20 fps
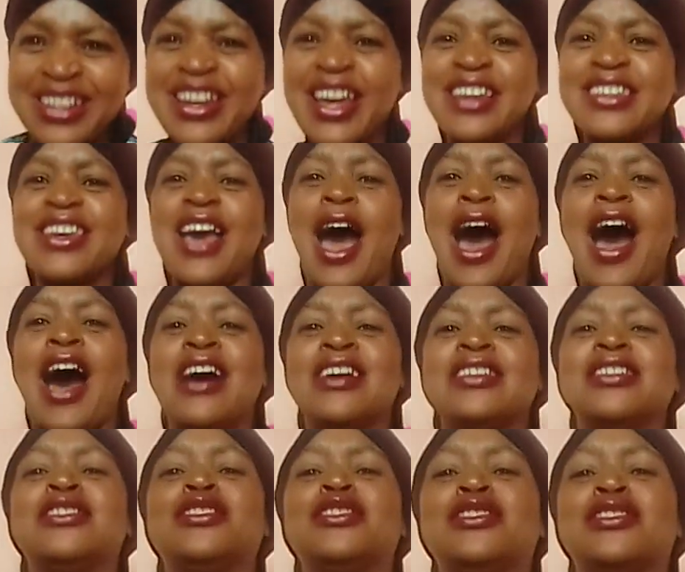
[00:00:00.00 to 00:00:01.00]
like
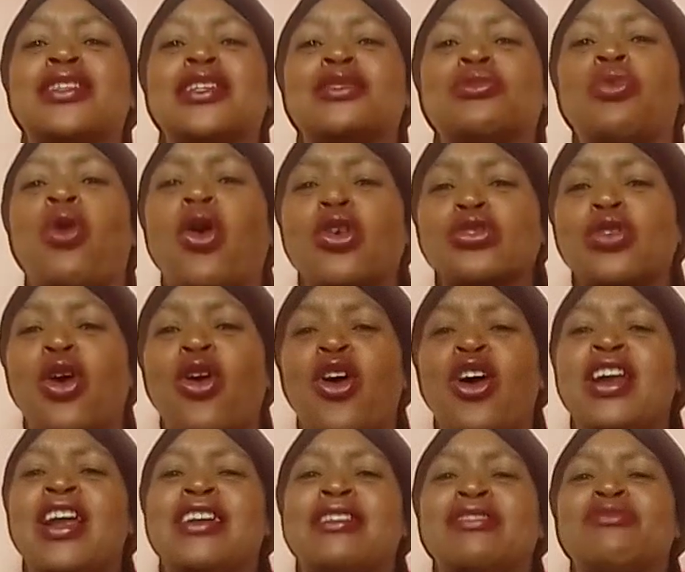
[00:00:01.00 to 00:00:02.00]
it's just walk
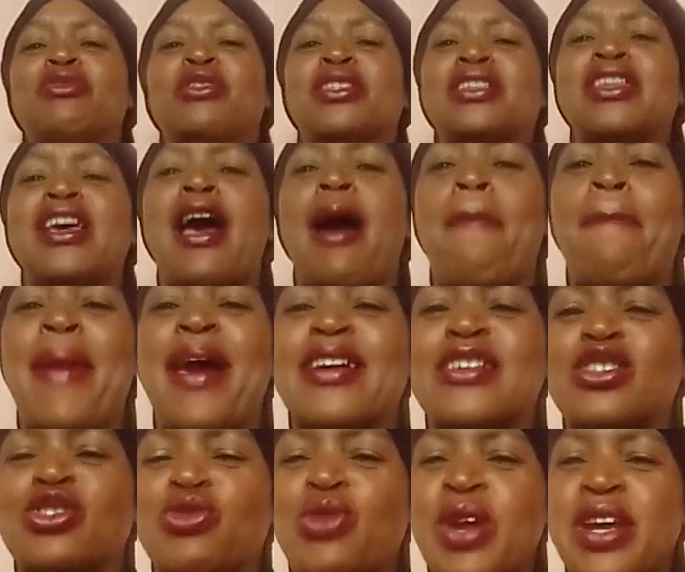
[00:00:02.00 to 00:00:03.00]
tall and with their
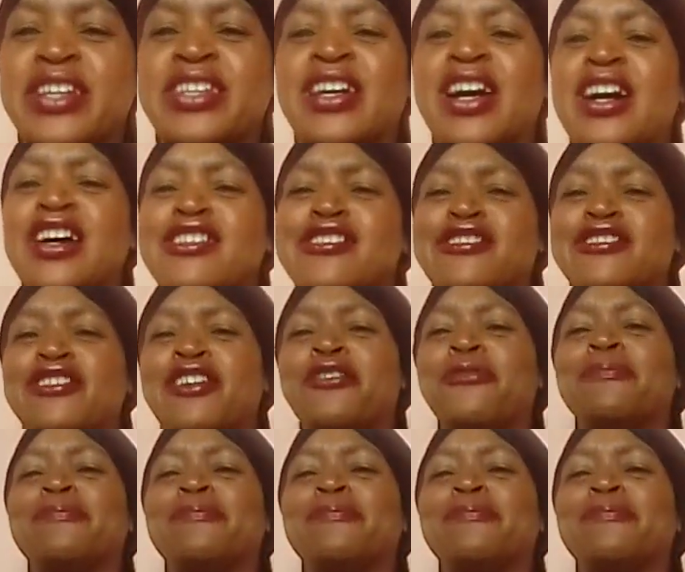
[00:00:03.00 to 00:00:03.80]
back straight, guys,